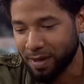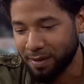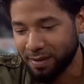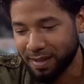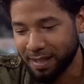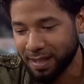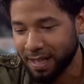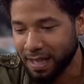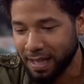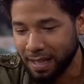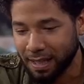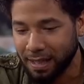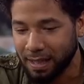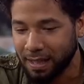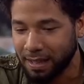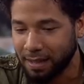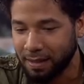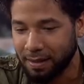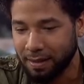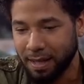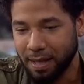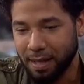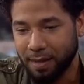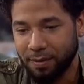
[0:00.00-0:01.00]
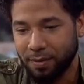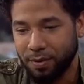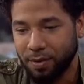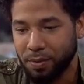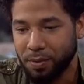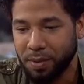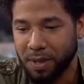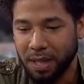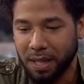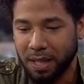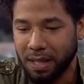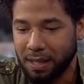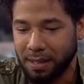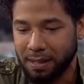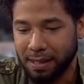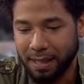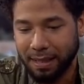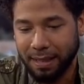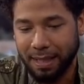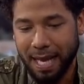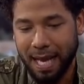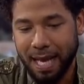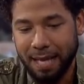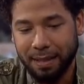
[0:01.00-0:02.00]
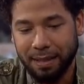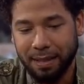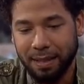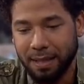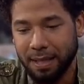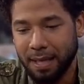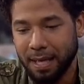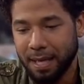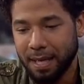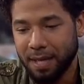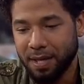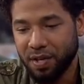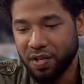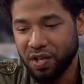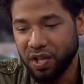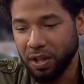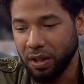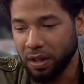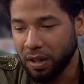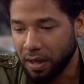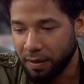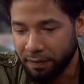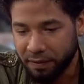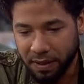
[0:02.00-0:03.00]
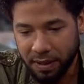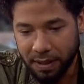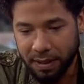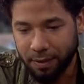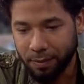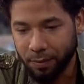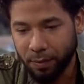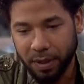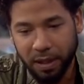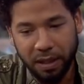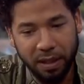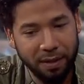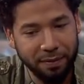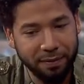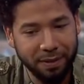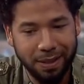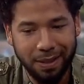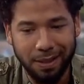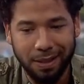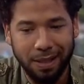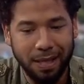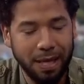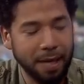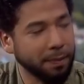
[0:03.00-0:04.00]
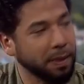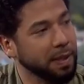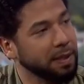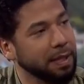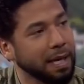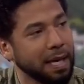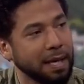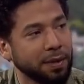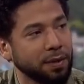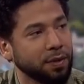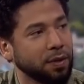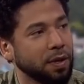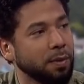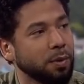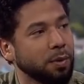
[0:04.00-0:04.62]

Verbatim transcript: around singing and doing things like that, and she loved it, and we loved it, and it kept us out of